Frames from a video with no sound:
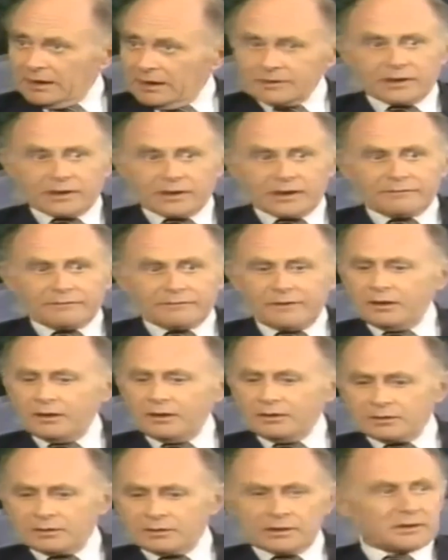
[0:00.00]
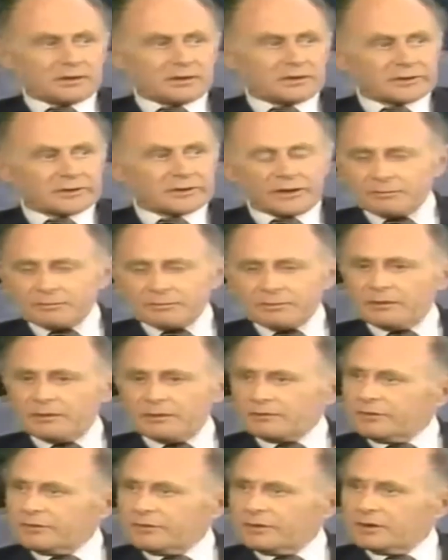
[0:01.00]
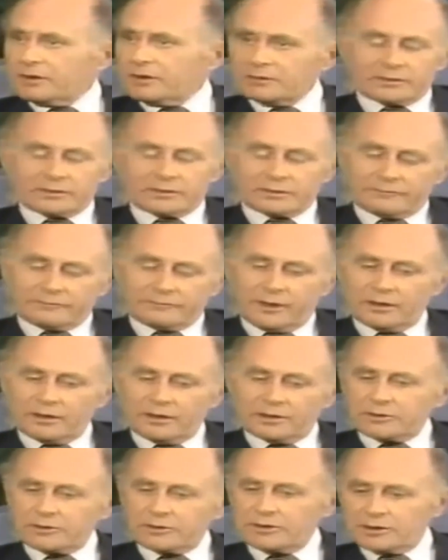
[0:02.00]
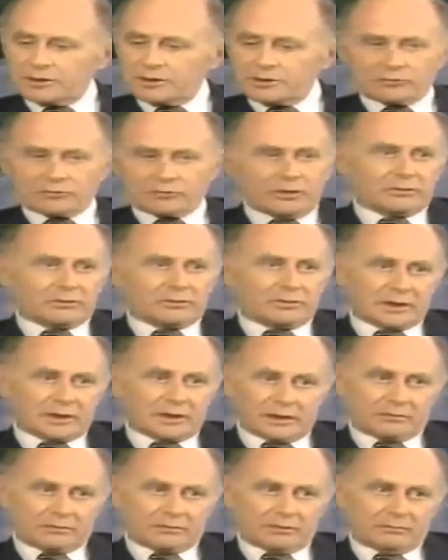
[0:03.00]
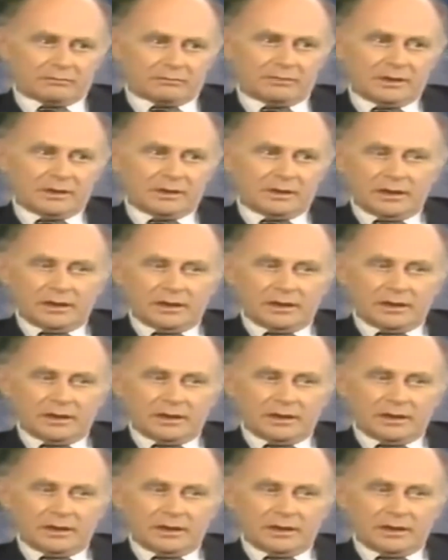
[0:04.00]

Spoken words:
And then I found in the State Department files an extraordinary telegram